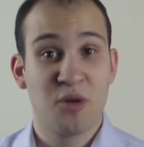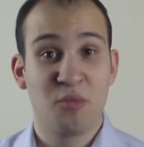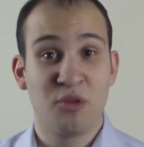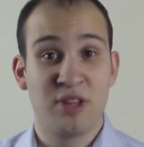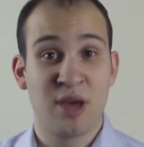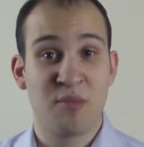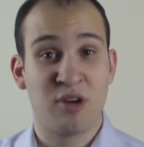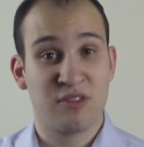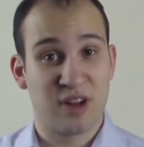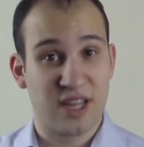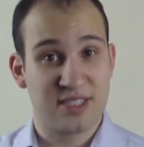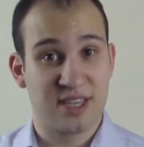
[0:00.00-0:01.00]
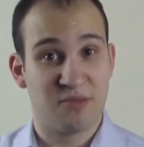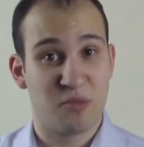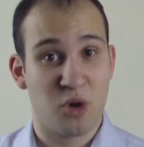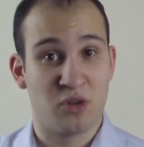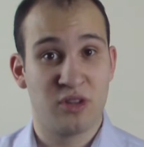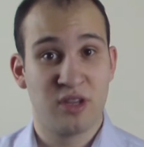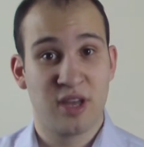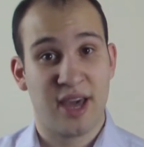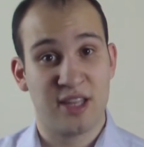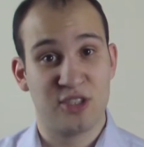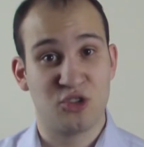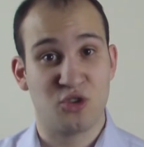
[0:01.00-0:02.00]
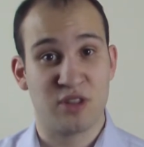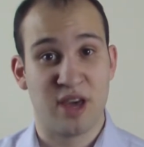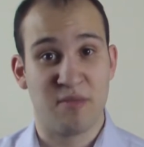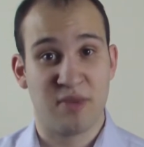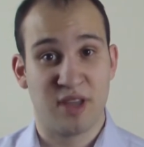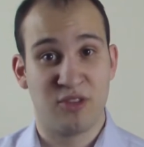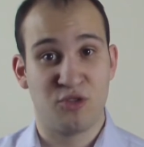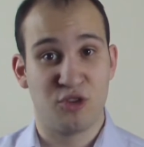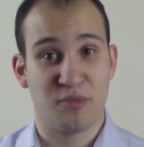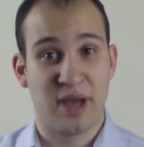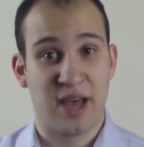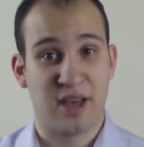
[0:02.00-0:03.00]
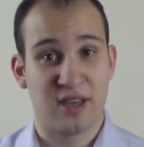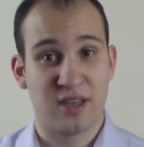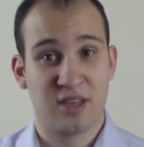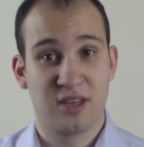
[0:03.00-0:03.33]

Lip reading: put them on flight safe mode and store them into your bag.